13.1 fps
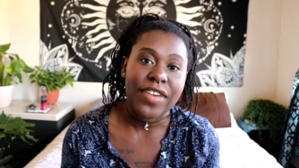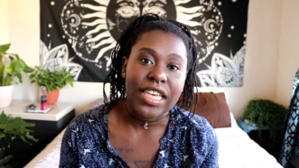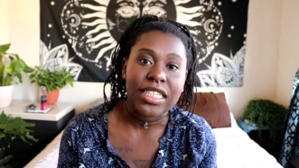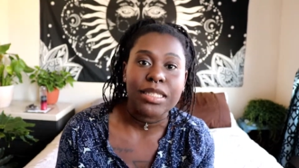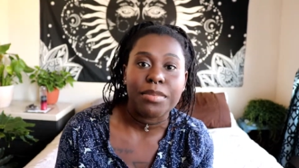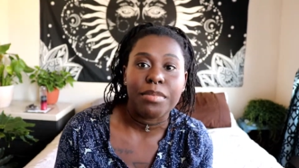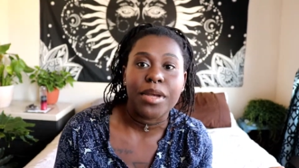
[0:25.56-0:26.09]

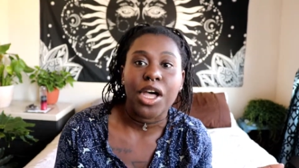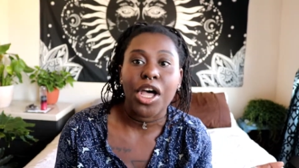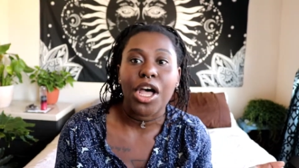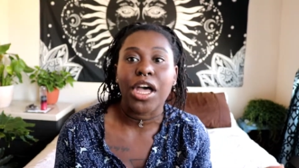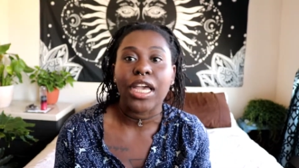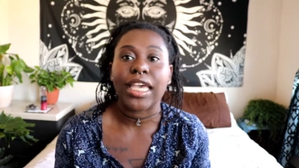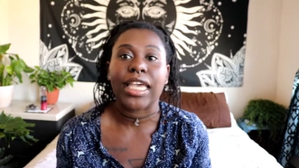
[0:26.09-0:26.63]

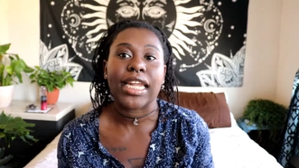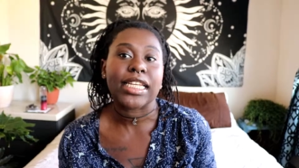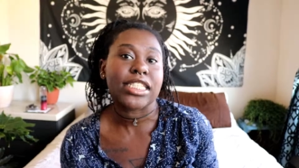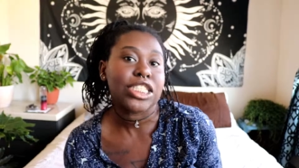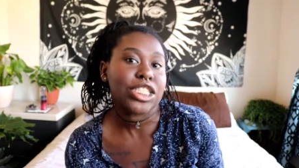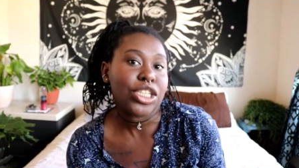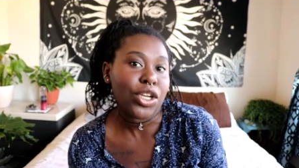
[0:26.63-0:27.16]
Facebook and
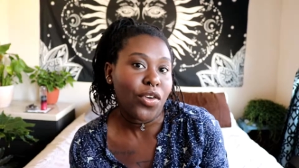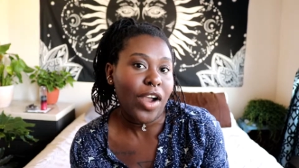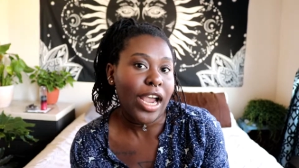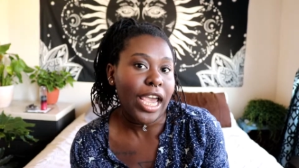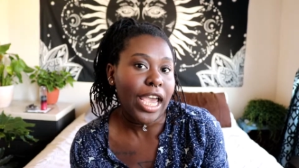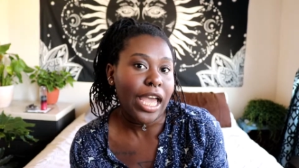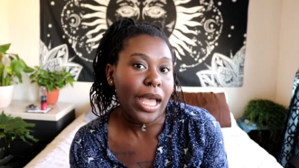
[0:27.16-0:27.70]

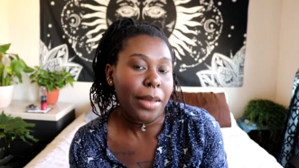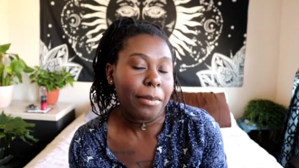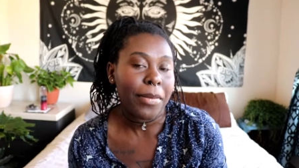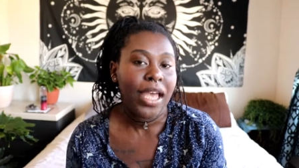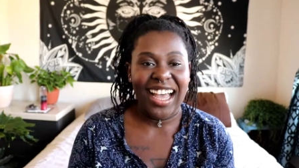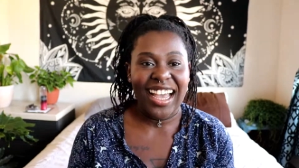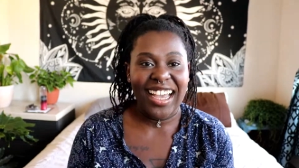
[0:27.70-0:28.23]
Instagram.
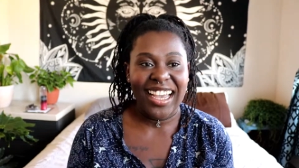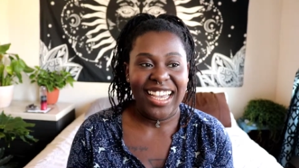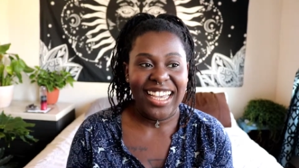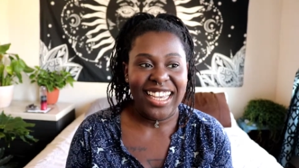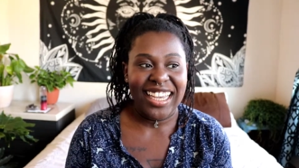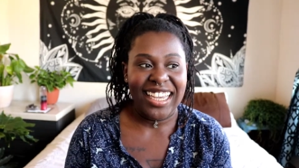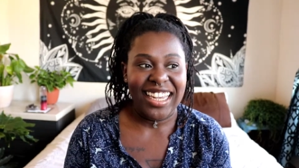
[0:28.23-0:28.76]

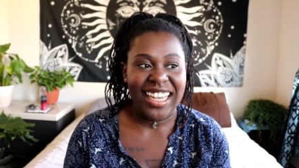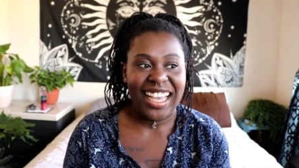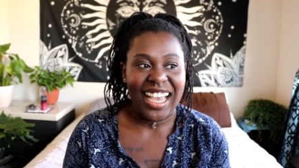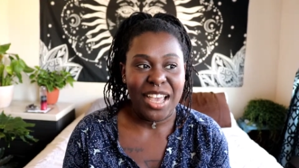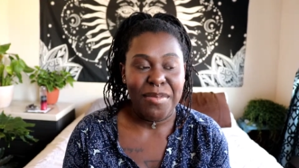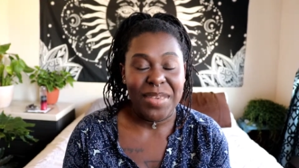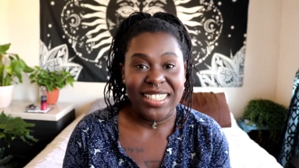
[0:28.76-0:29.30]
I
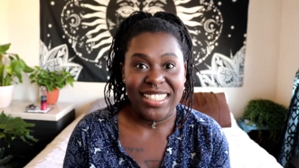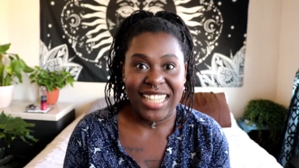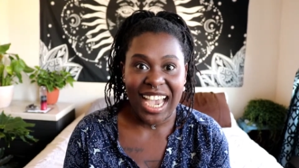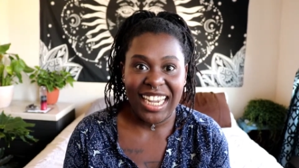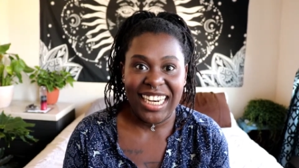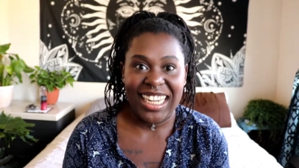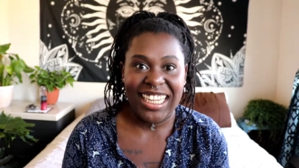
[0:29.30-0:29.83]
am
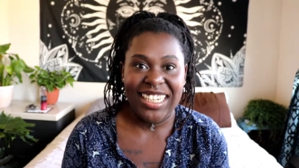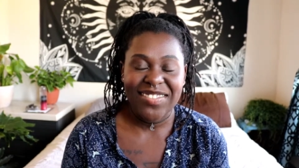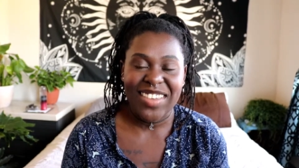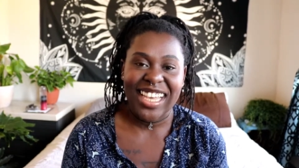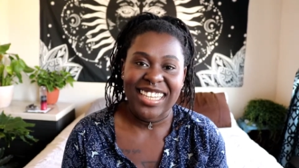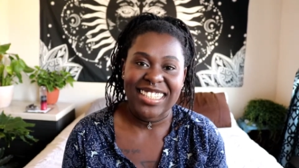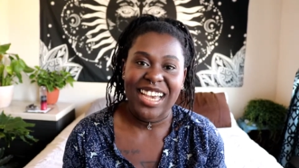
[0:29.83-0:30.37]
excited
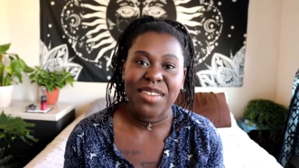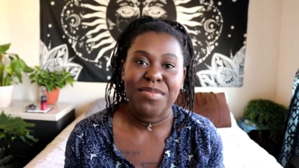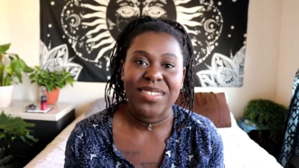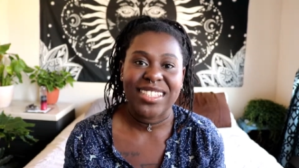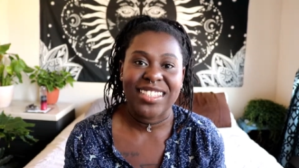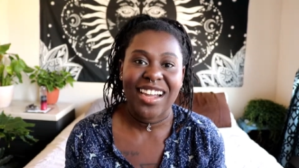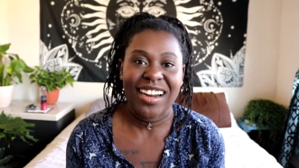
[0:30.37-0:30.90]
because I'm
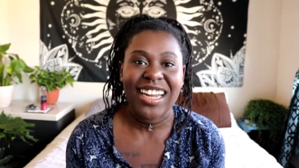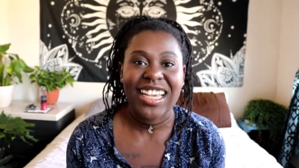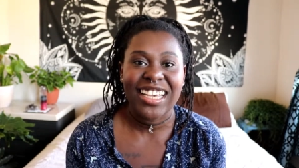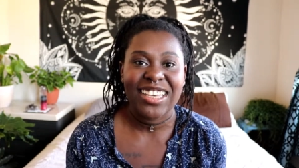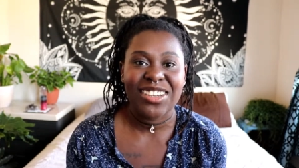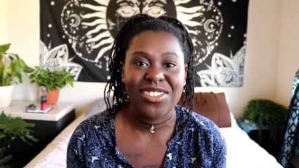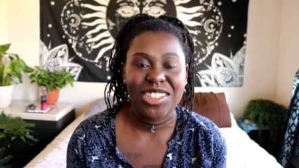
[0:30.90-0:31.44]
starting a
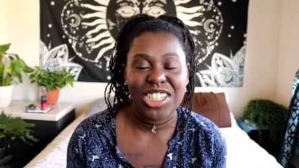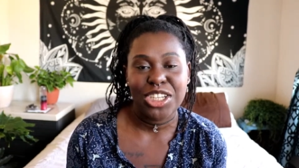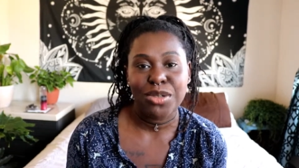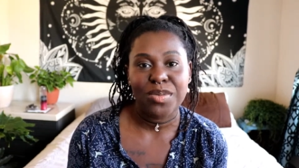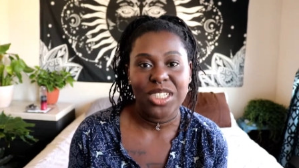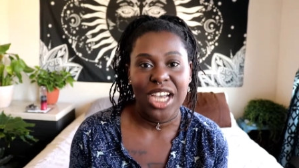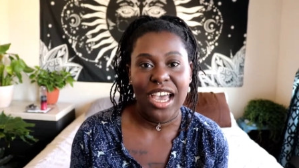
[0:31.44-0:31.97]

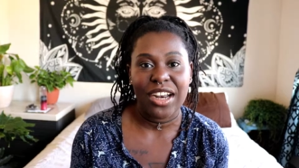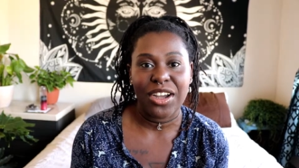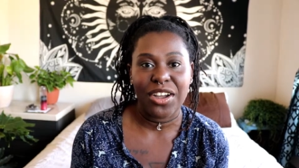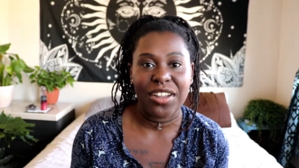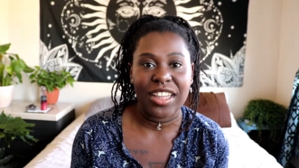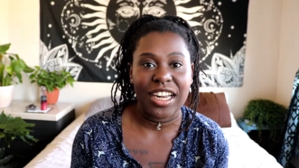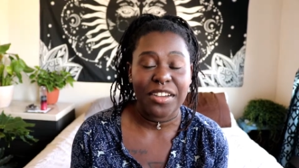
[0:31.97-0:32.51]
YouTube
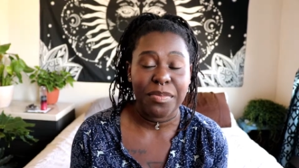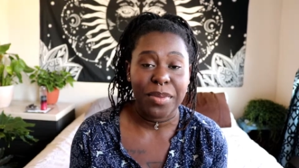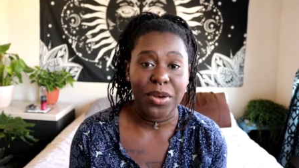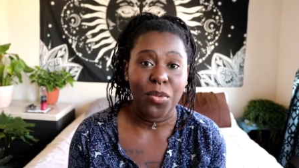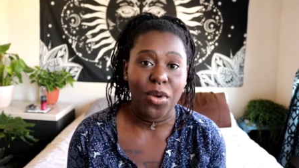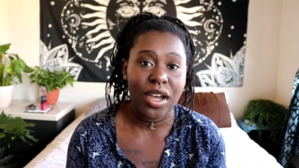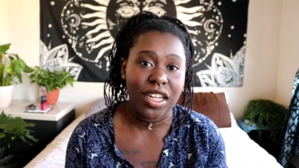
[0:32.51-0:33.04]
channel that I've
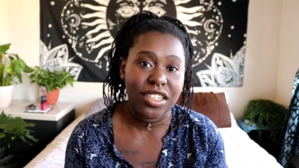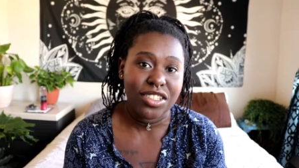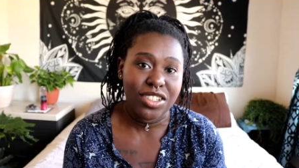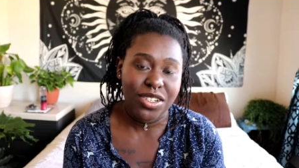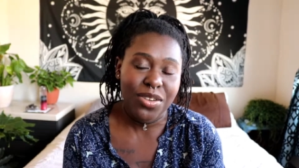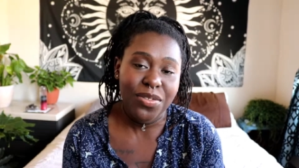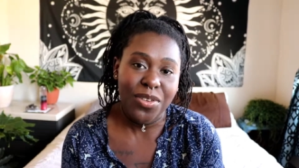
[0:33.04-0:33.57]
been wanting to
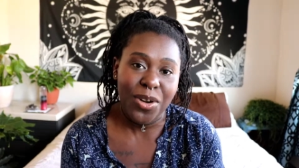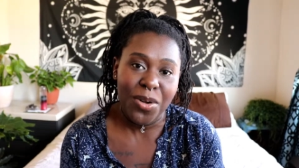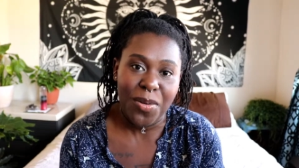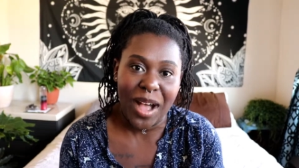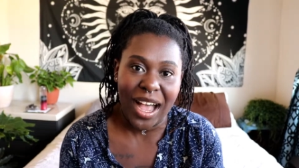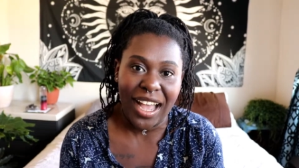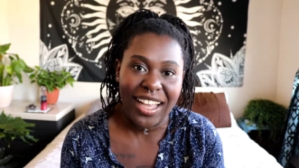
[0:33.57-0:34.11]
do for a
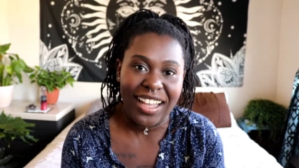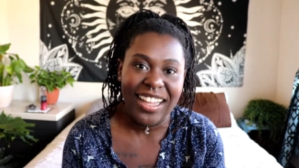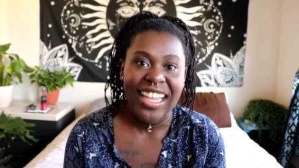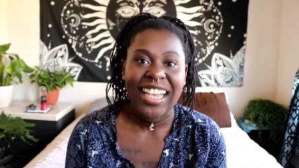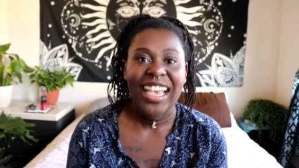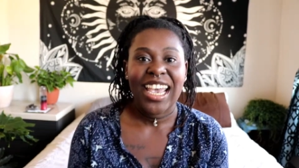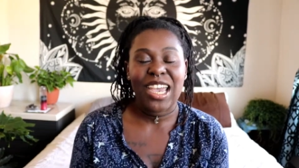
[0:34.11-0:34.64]
while
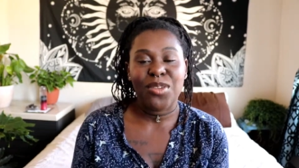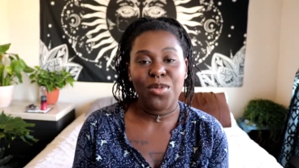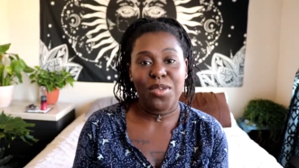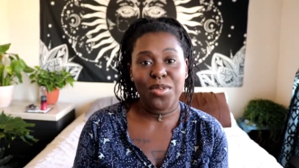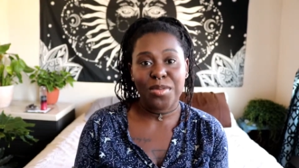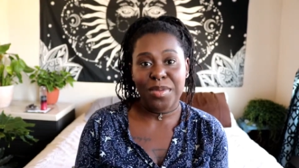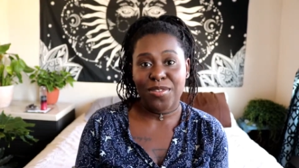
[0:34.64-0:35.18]
and we
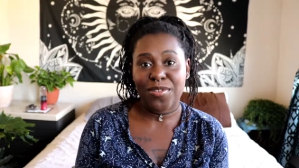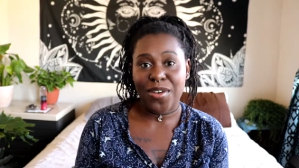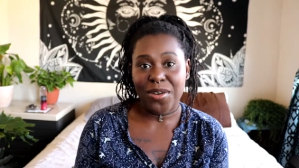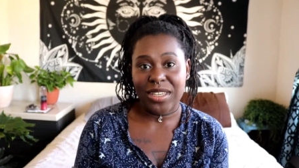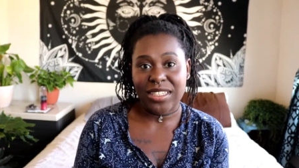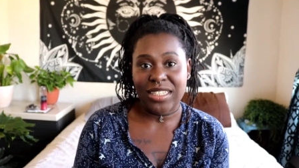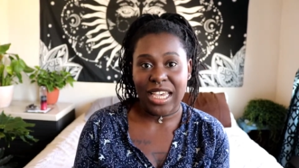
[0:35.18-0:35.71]
will be
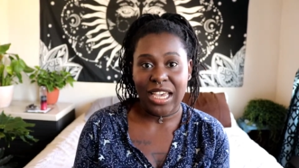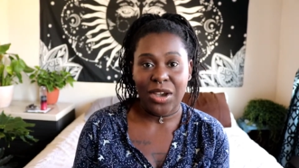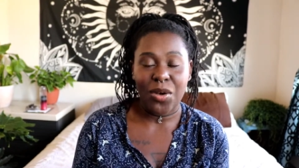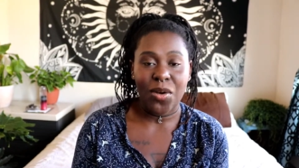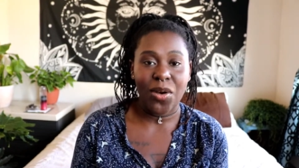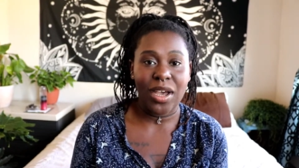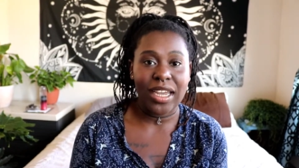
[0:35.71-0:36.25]
focusing
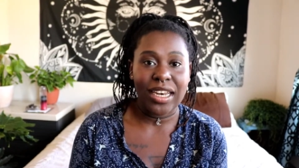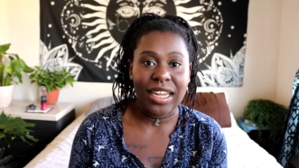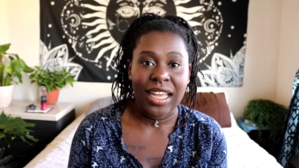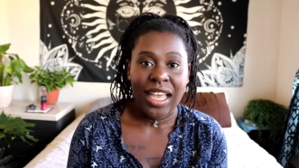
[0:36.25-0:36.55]
on